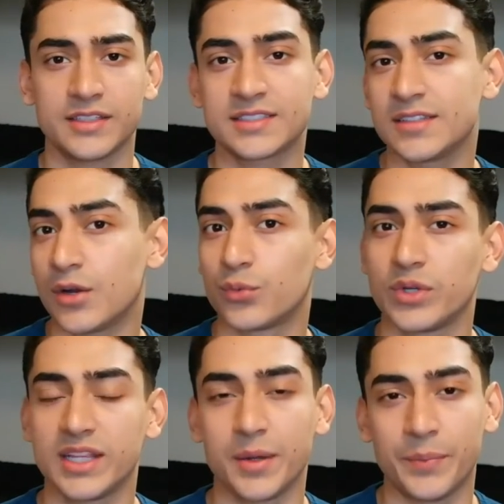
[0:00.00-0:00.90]
This is not
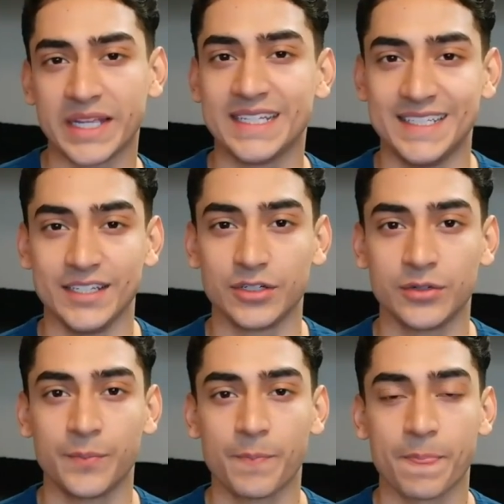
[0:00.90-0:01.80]
really a big
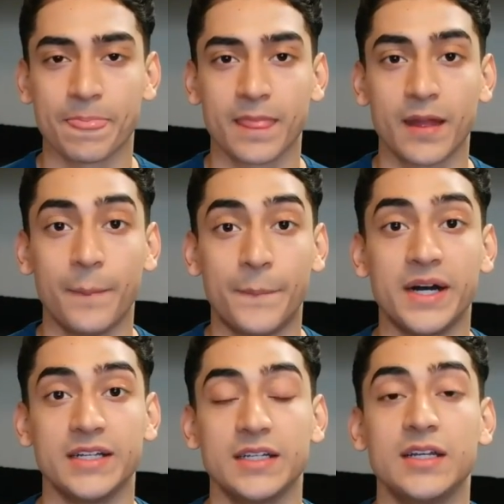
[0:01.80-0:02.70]
deal,
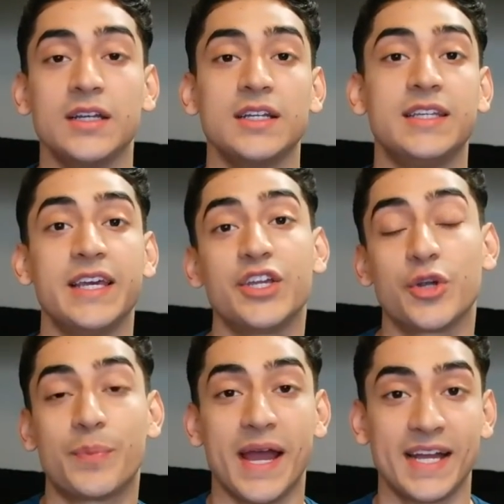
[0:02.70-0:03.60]
but get
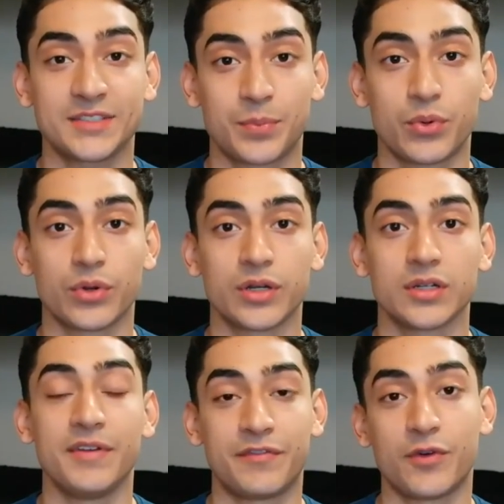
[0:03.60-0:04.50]
your
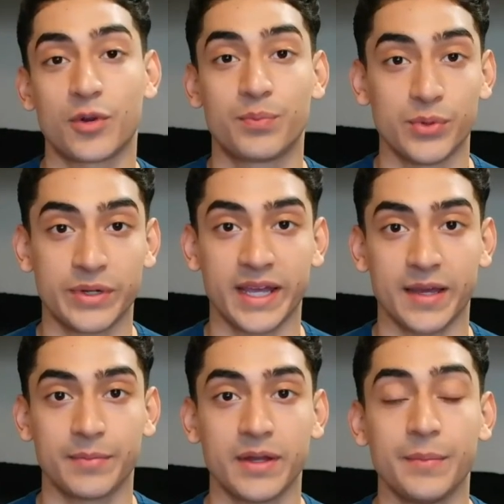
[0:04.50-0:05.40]
passport before boot
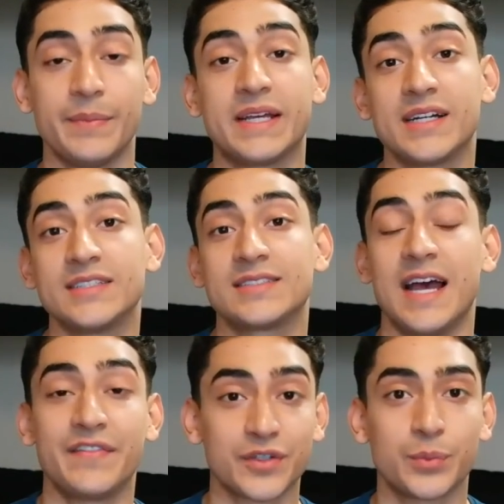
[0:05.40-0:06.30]
camp because
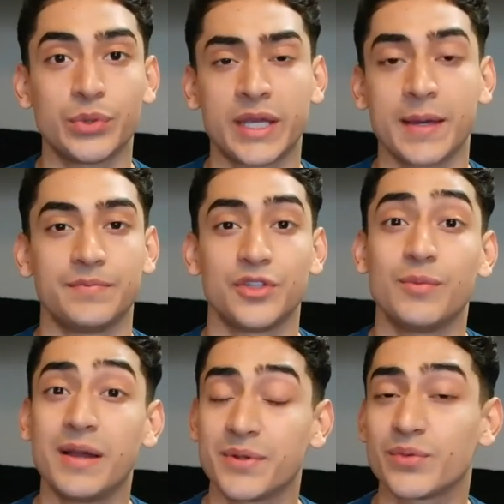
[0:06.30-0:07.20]
after boot camp you
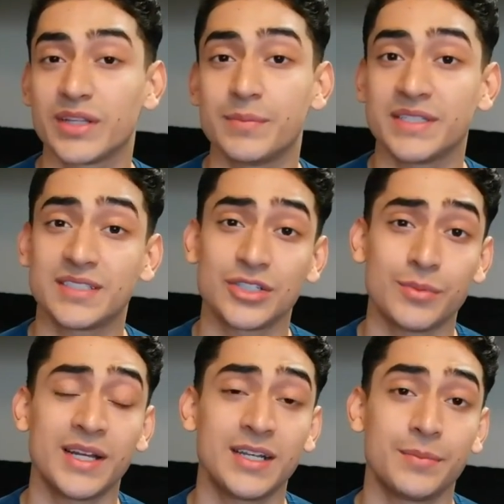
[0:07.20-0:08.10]
might be really busy and you
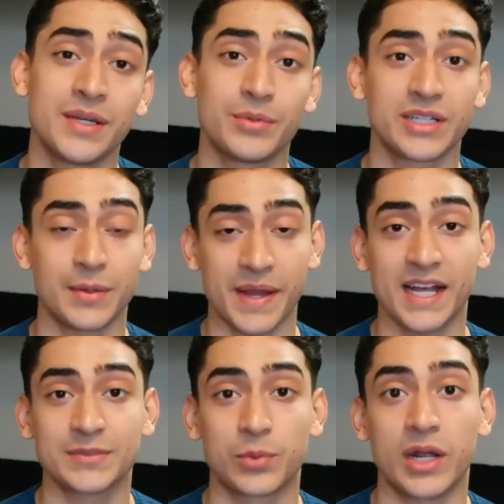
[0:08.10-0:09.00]
might not be able to get a
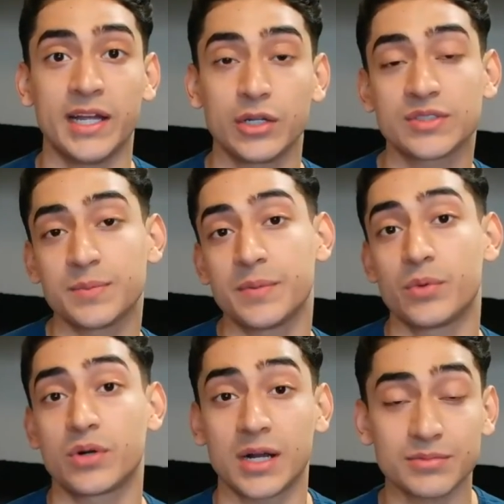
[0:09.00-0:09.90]
passport. I know some
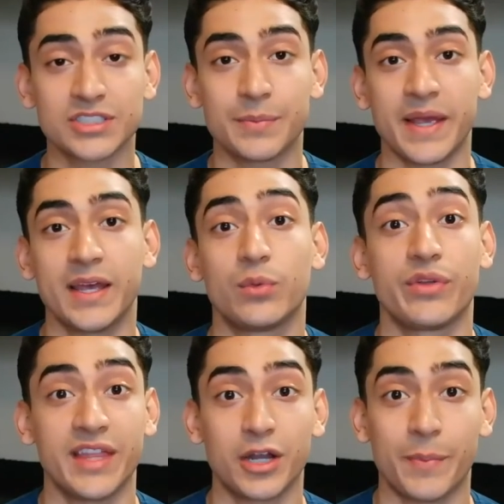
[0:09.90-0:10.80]
people come to Japan
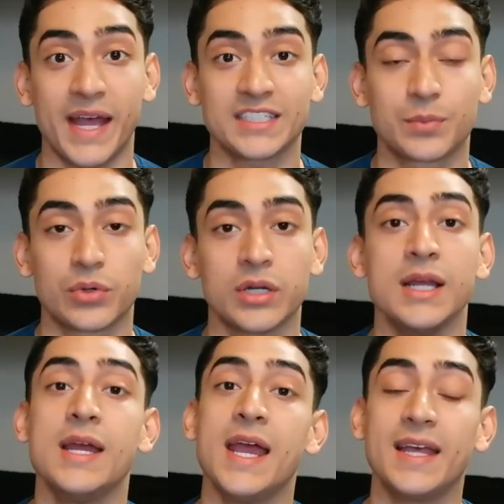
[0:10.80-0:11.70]
without a passport
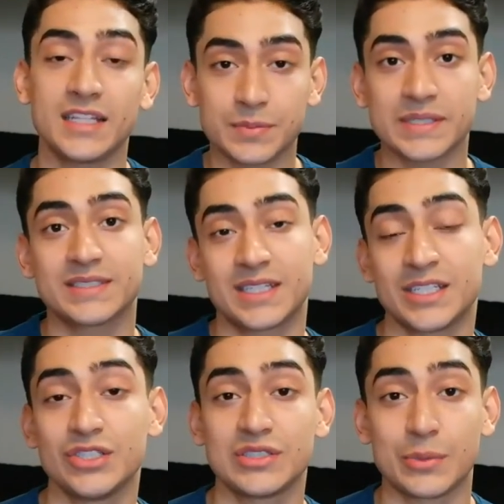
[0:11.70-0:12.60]
and that's because they can
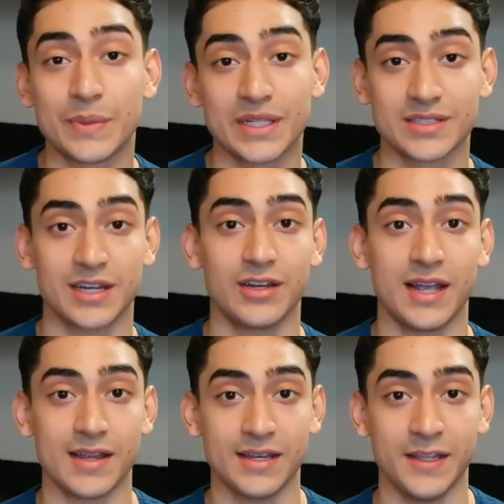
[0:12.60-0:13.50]
use their military
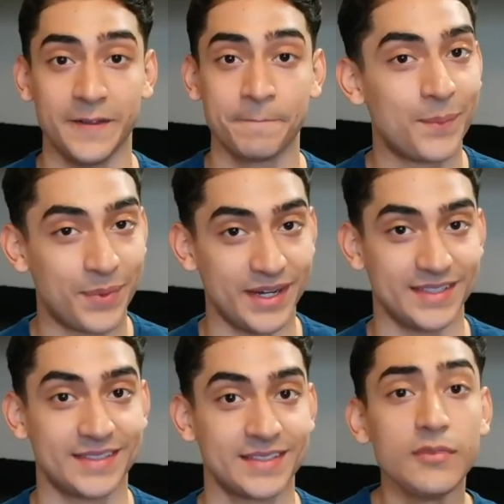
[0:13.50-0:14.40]
ID.
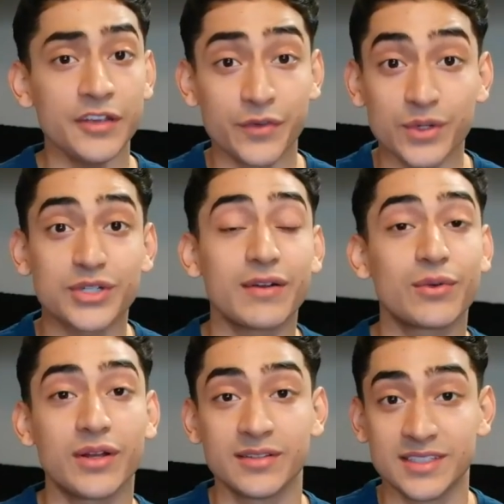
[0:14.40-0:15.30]
But if you want to travel
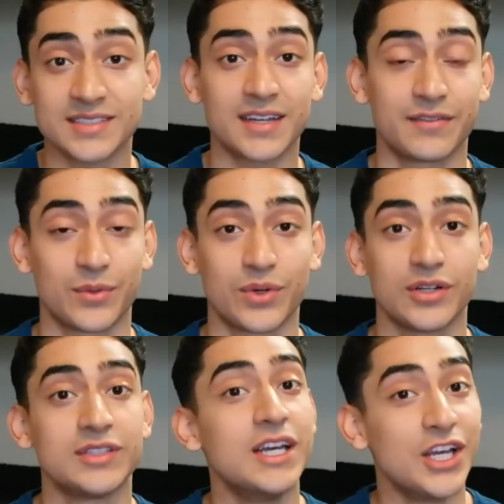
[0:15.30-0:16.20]
around this side of the
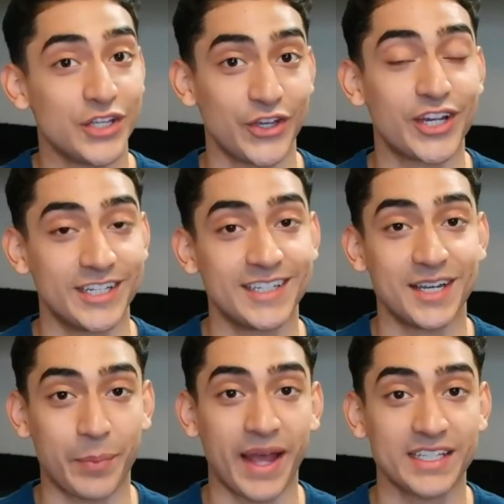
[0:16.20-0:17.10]
world, you're going to need
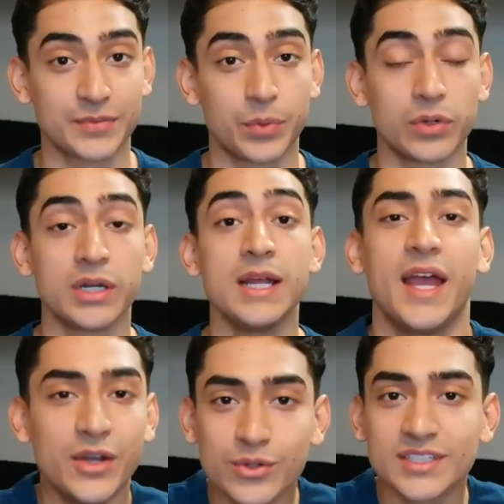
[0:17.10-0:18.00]
a passport.
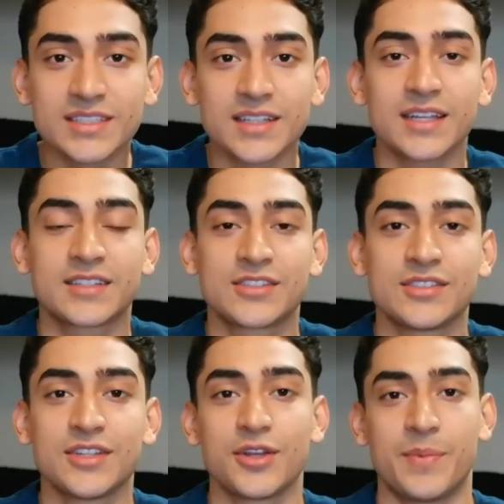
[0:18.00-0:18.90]
And who doesn't like to
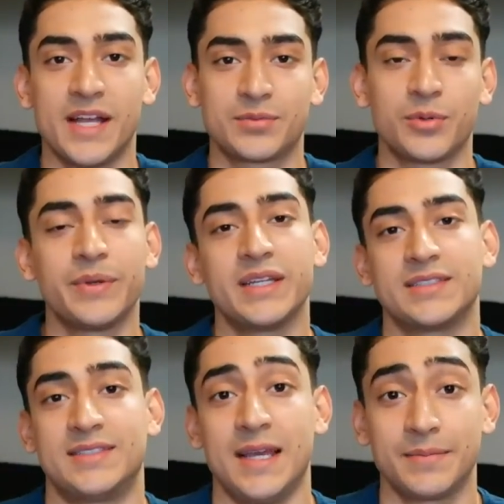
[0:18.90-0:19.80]
see their passport being
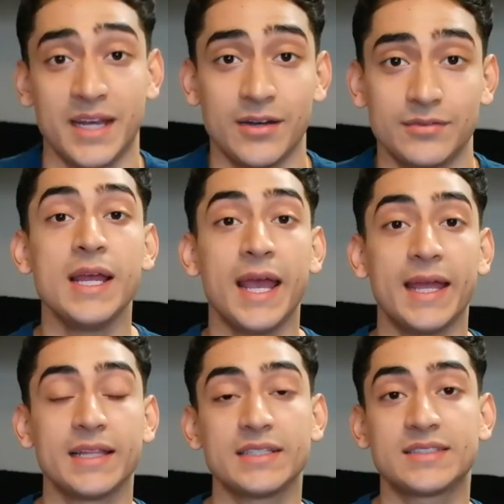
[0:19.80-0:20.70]
stamped out?
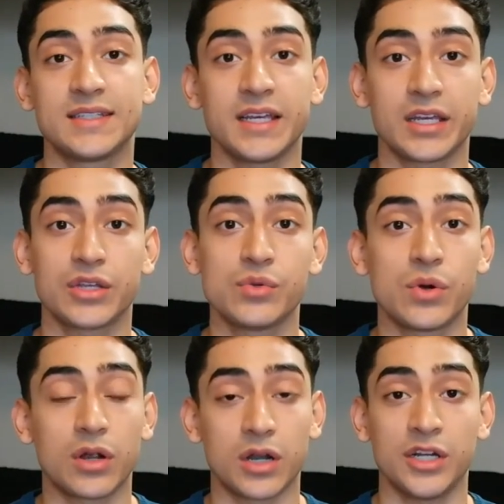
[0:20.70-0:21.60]
And let's say you
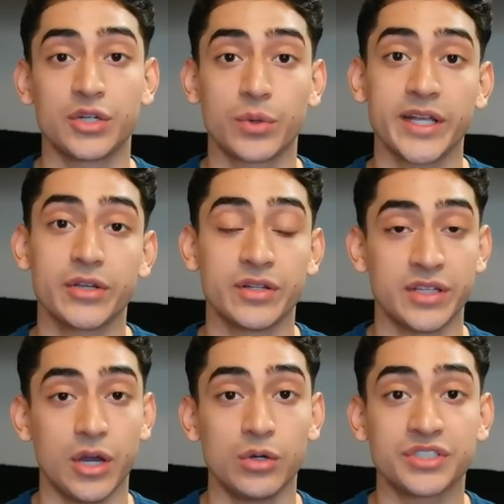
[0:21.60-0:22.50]
are underway, you're in
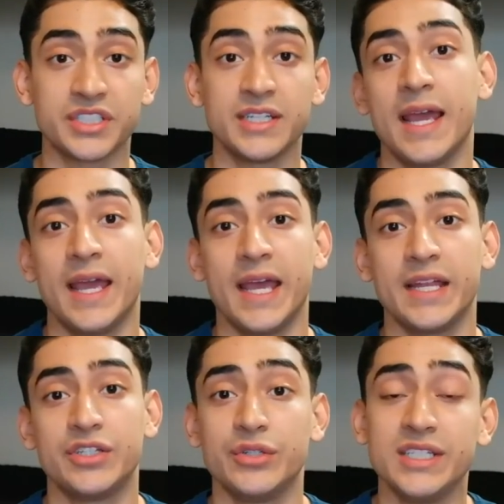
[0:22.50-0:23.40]
the ocean,
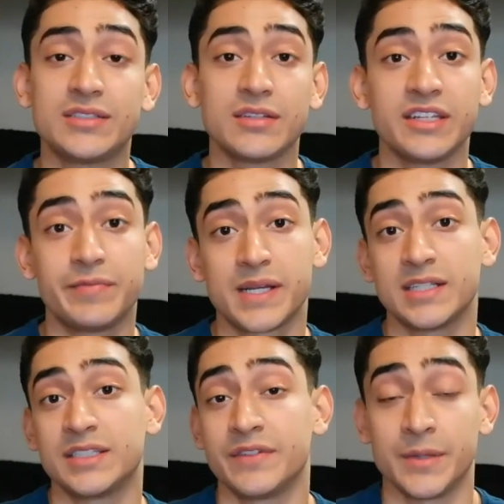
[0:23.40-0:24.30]
and you need to leave
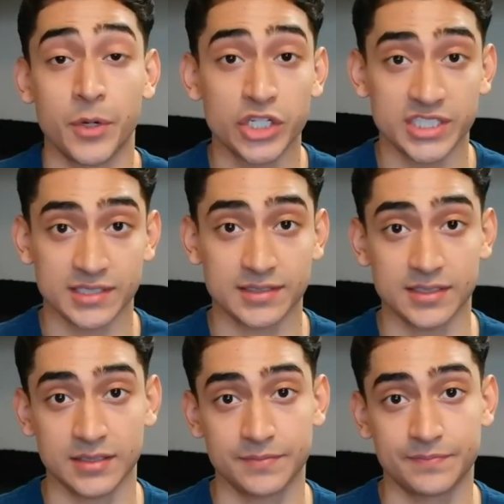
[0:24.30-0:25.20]
because of an emergency.